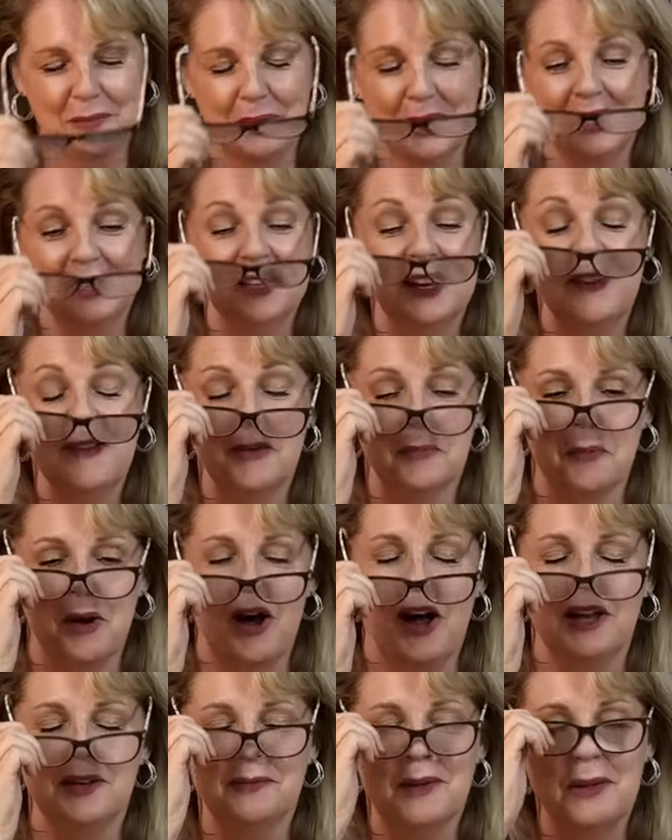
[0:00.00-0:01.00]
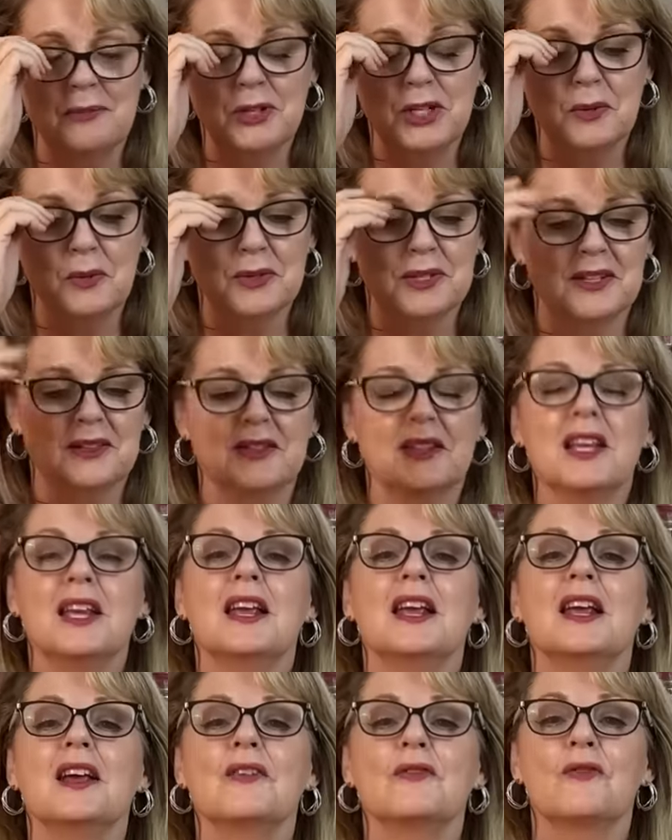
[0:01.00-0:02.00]
But never mind, maybe she wasn't
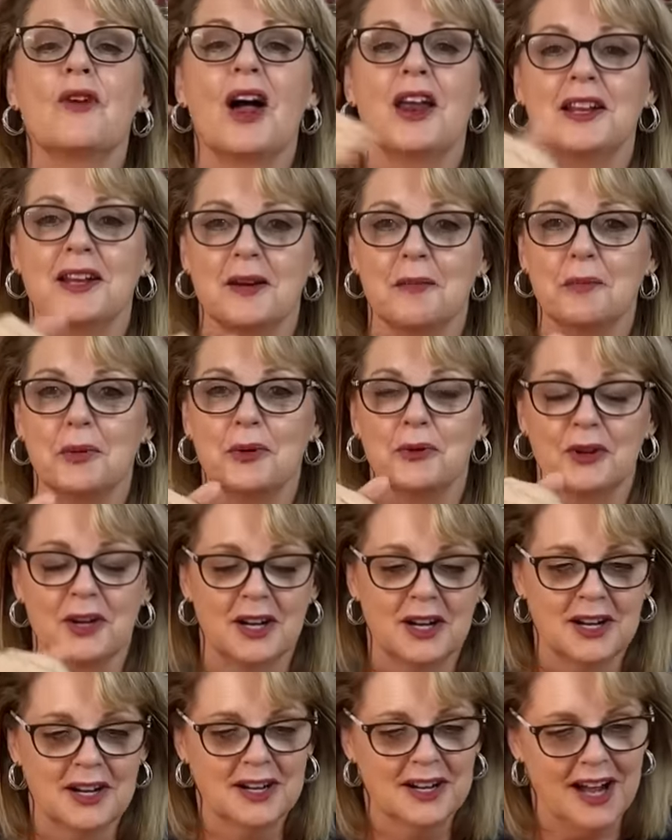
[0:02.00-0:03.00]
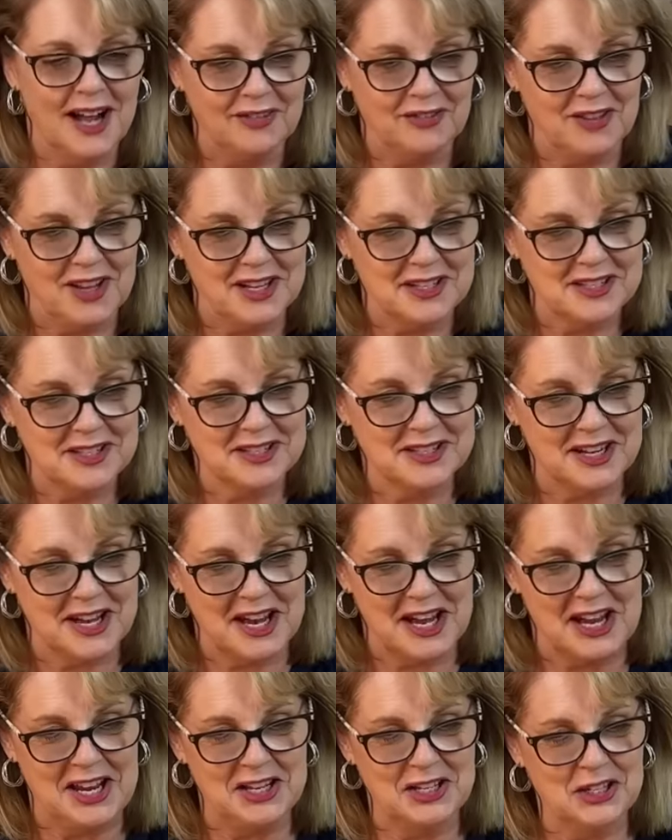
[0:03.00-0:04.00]
thinking of writing a book at that
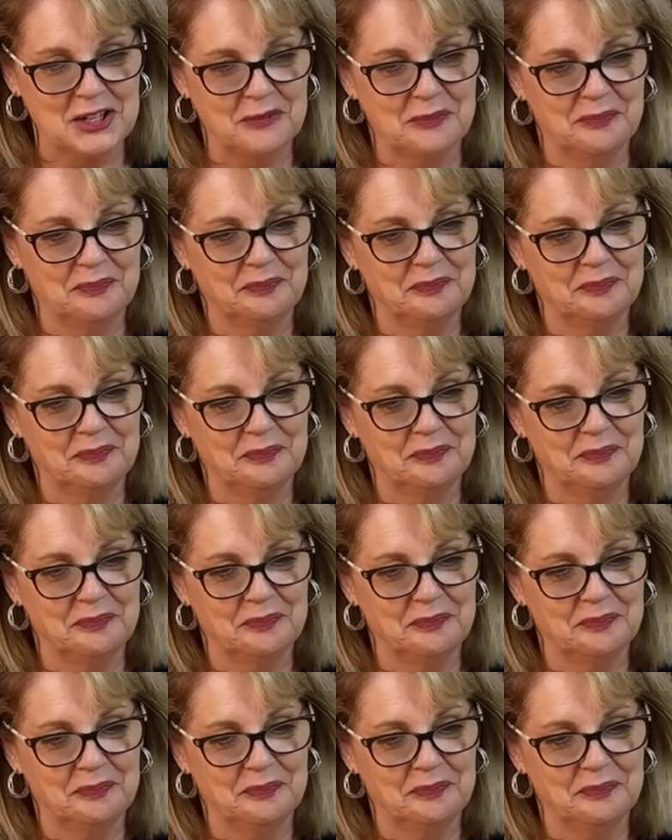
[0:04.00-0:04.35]
stage.